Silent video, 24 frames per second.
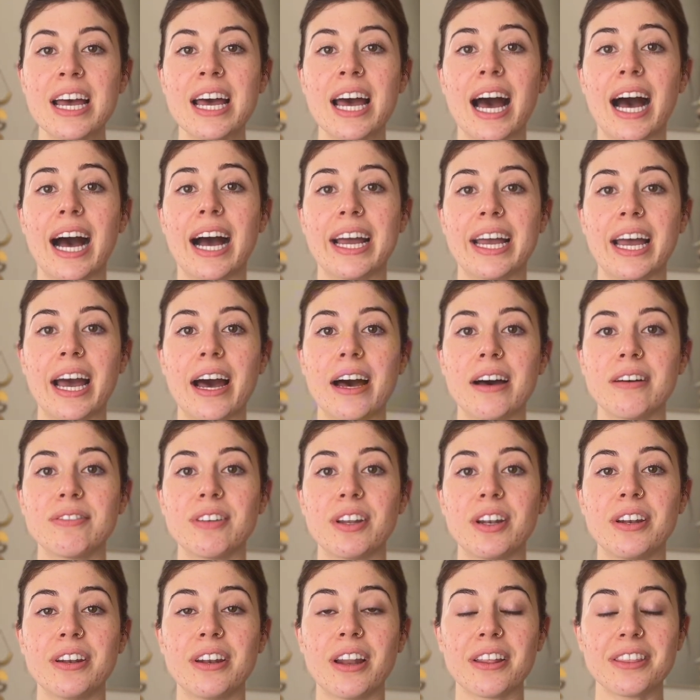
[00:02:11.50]
I have
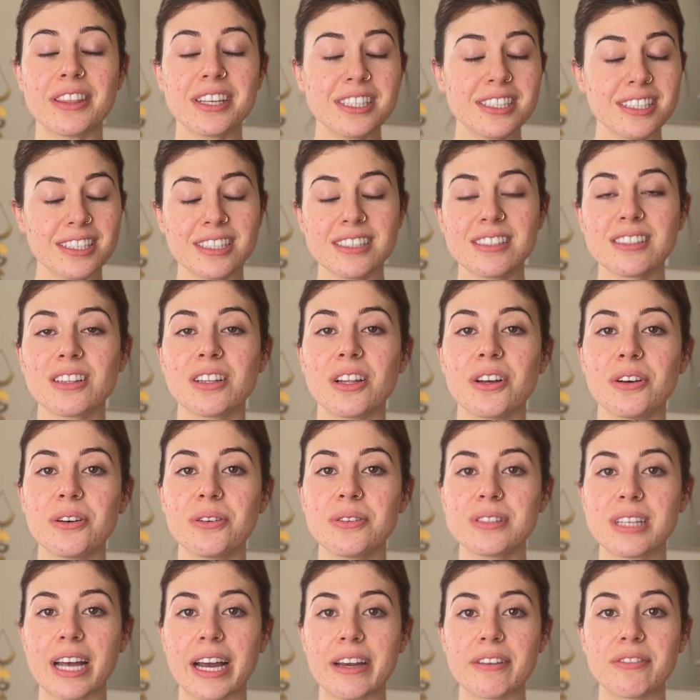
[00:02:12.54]
nothing to
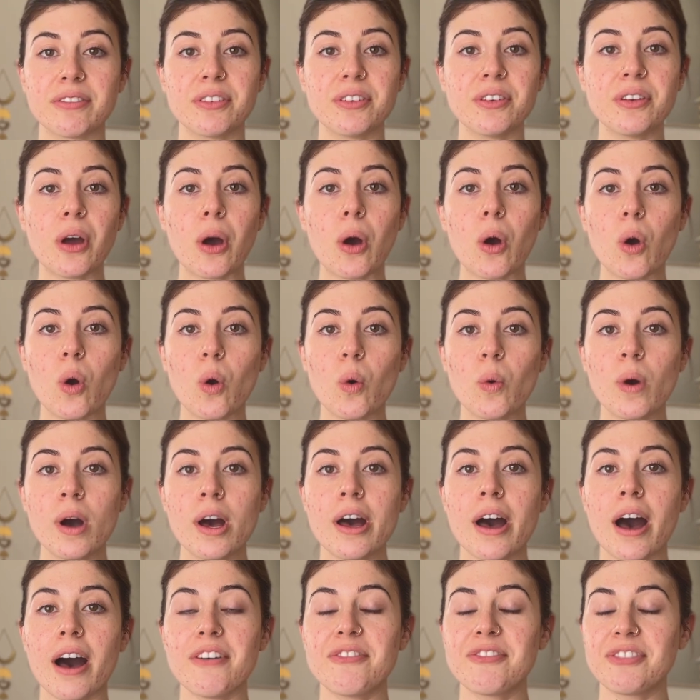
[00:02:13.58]
disclose. I have no
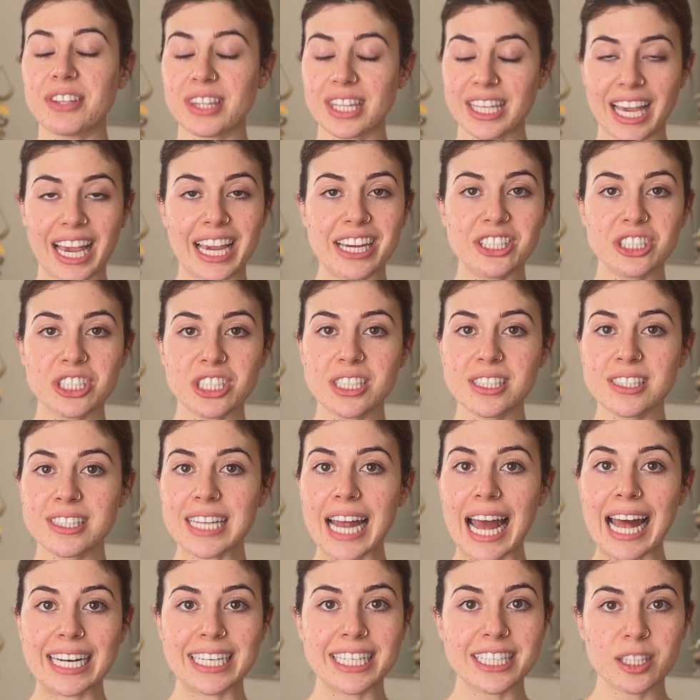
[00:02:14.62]
affiliations to
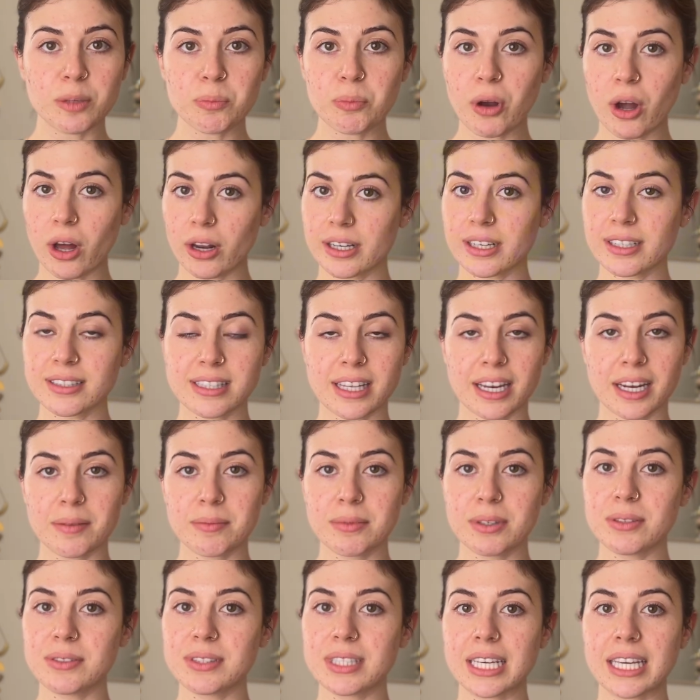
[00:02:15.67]
any of the products that I'm
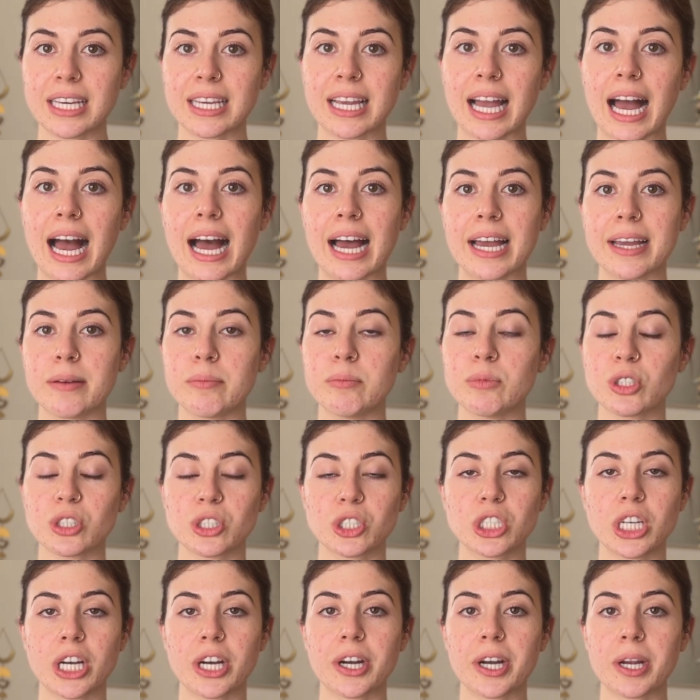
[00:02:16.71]
using. I am just
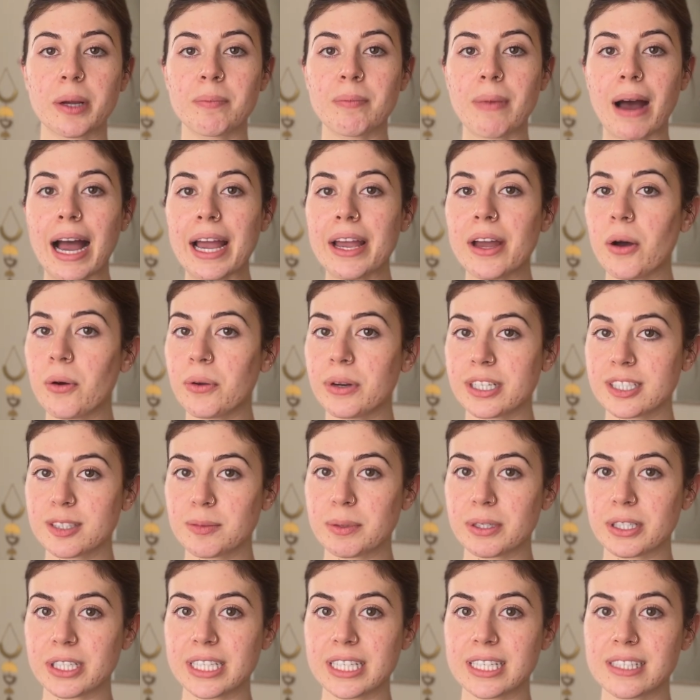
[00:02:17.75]
sharing my own
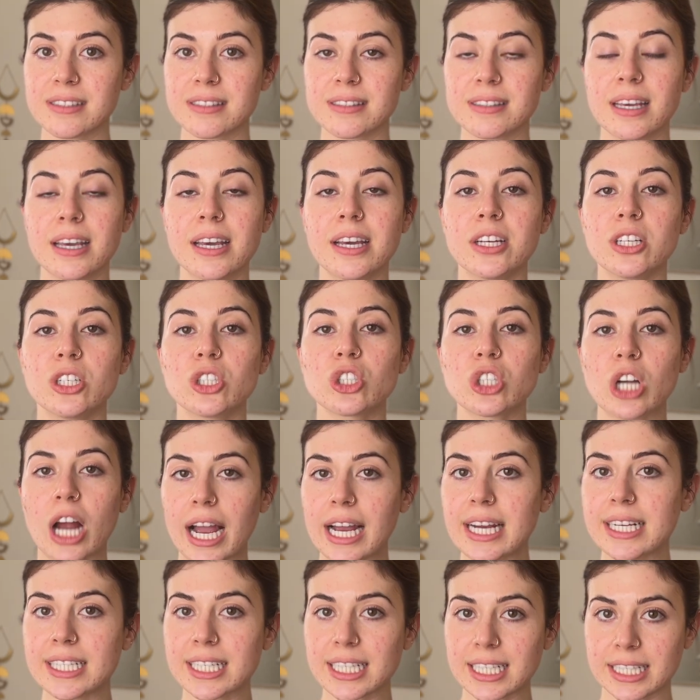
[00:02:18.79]
experience
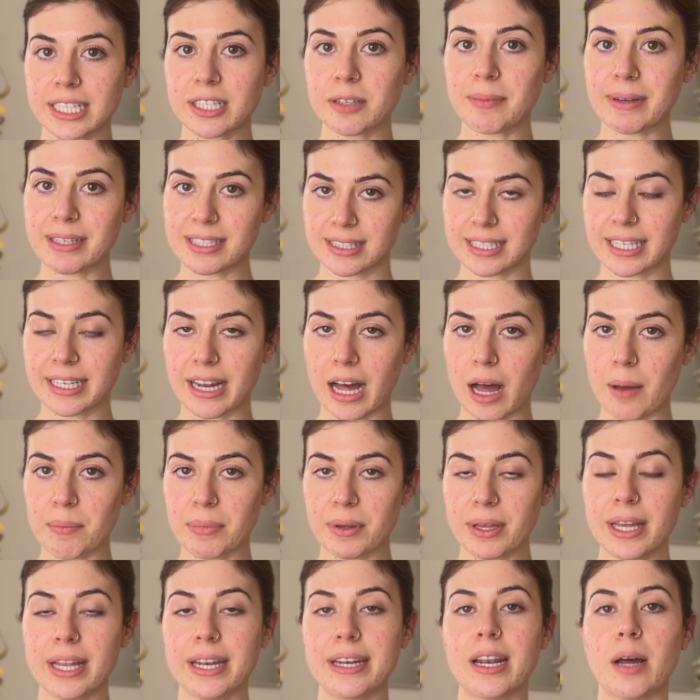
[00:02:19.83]
trying to clear my skin up.
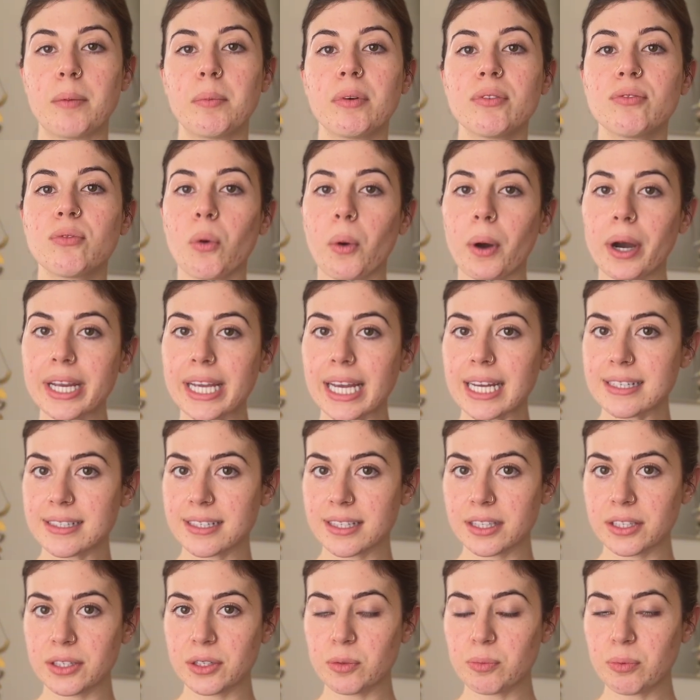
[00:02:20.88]
Now, before I get into
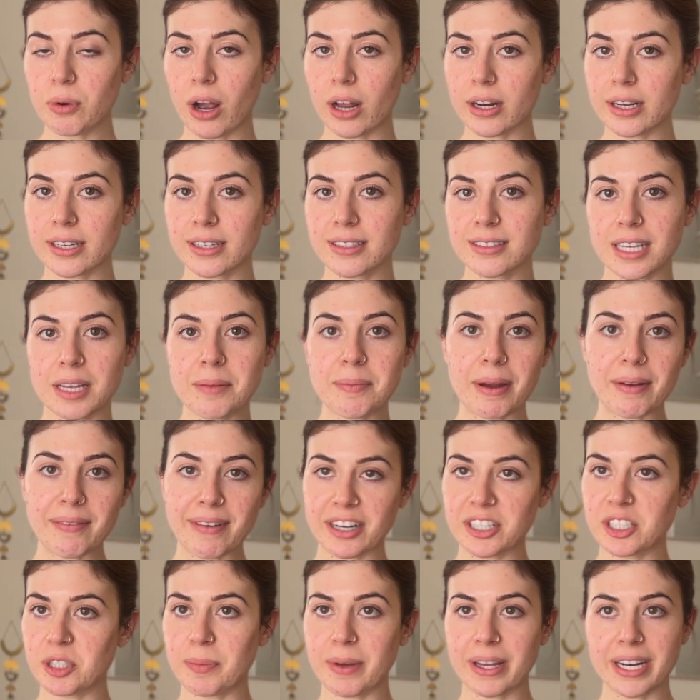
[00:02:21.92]
the new products and my
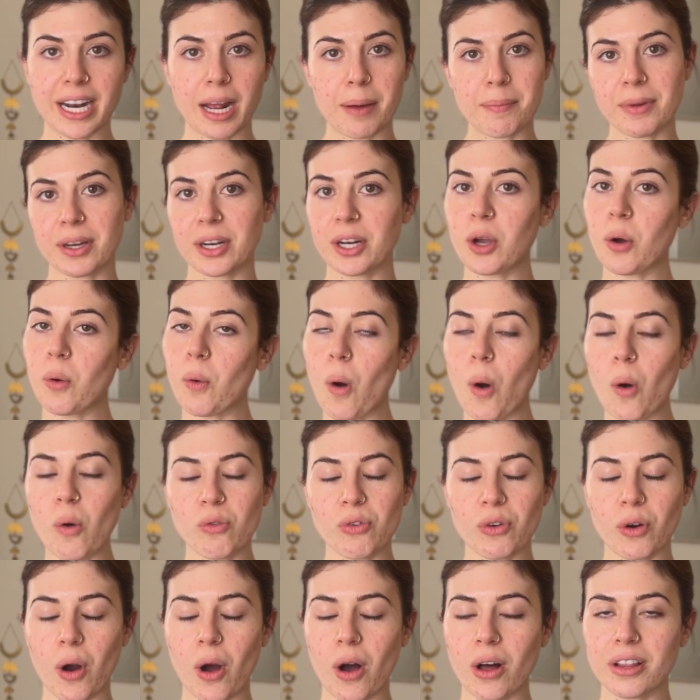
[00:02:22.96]
regimen, I'm gonna go
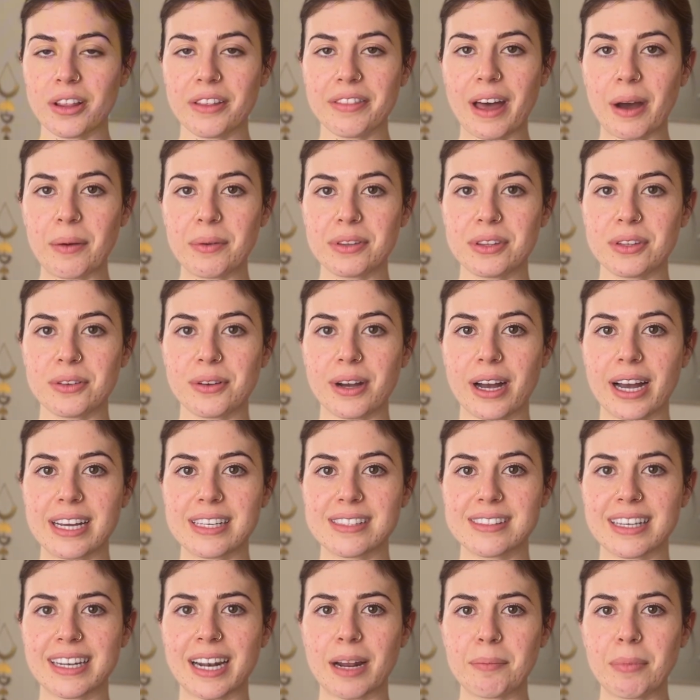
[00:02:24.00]
over all of that with you guys,
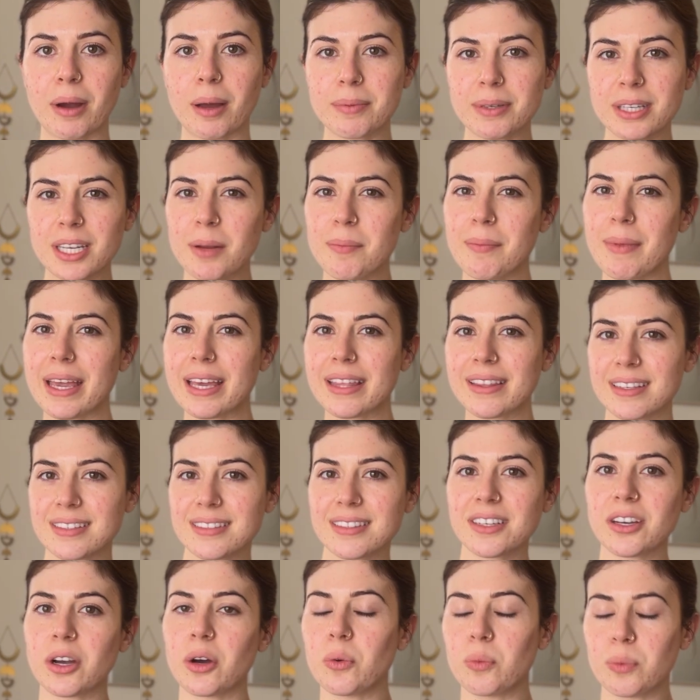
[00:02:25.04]
and I'm probably gonna make this
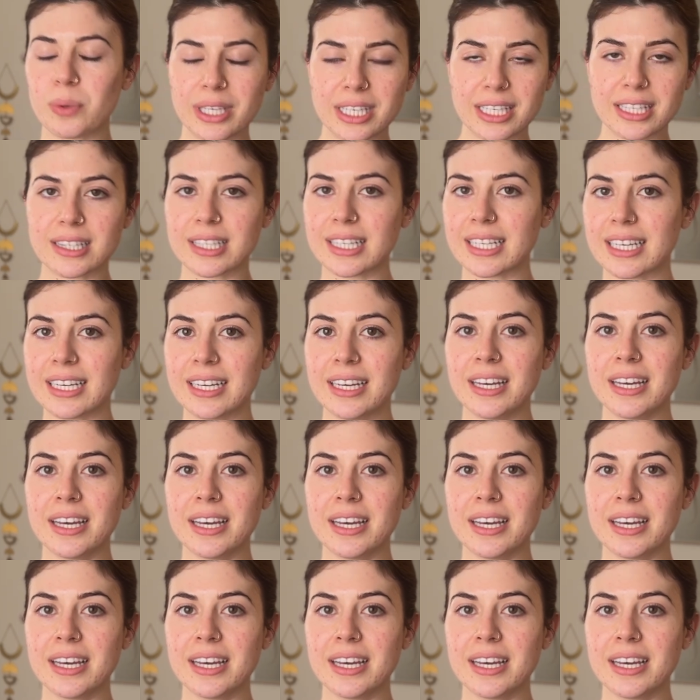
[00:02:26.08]
a weekly